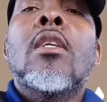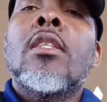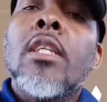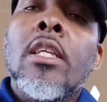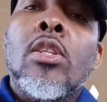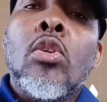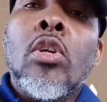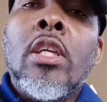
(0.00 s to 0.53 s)

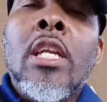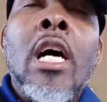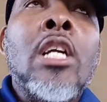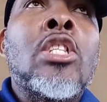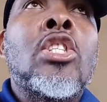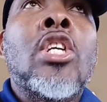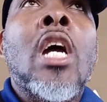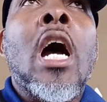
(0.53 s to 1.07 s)
see to it
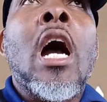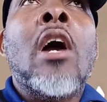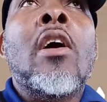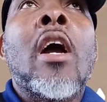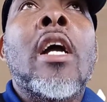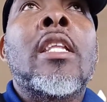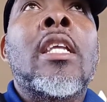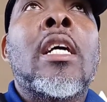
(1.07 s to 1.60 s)
that she
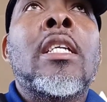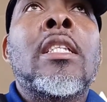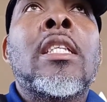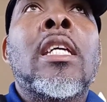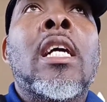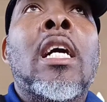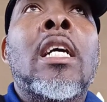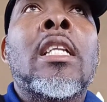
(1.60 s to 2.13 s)
alright and
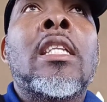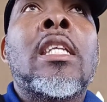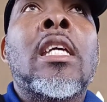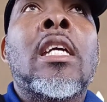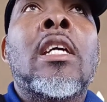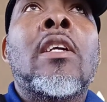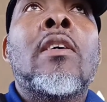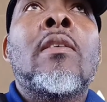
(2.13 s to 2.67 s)
thing and
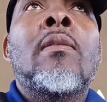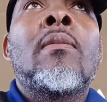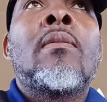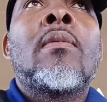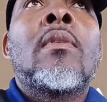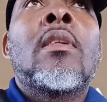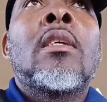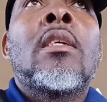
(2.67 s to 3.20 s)
thing, you know.
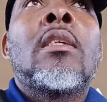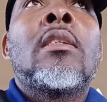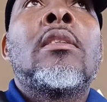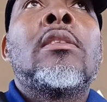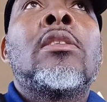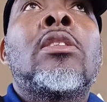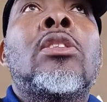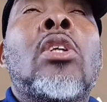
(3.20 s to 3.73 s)

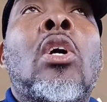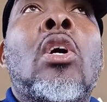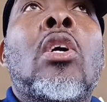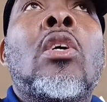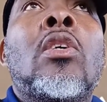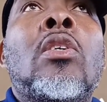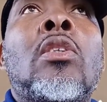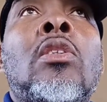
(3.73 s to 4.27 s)
So